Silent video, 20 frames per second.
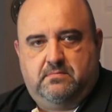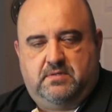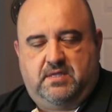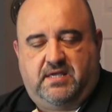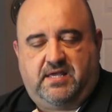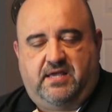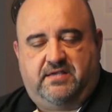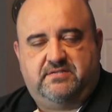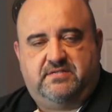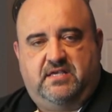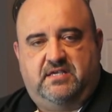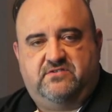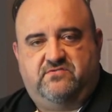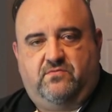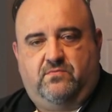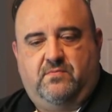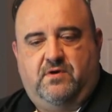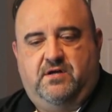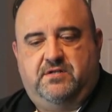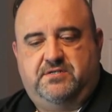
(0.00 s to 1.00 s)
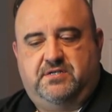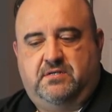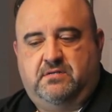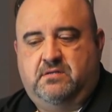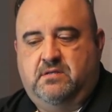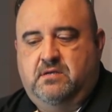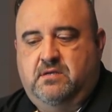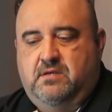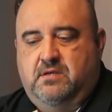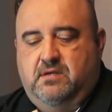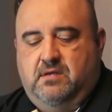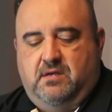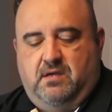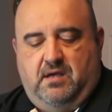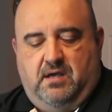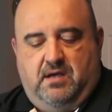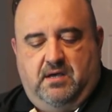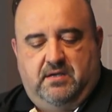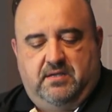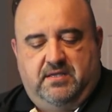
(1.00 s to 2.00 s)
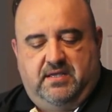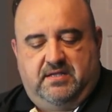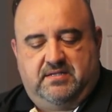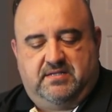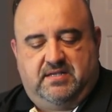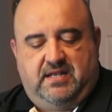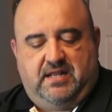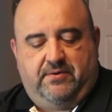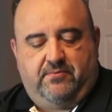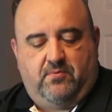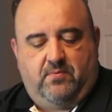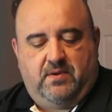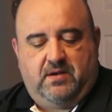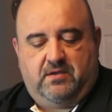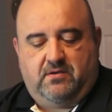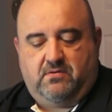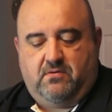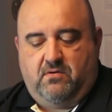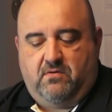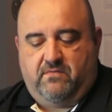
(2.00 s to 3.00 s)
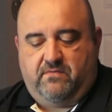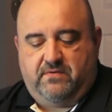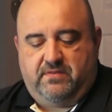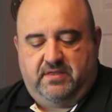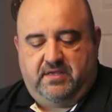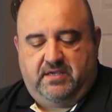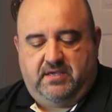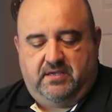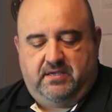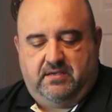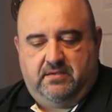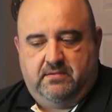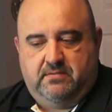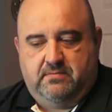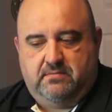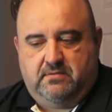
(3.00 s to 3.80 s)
Okay guys, thanks for watching. Uh, again, today we want to go over the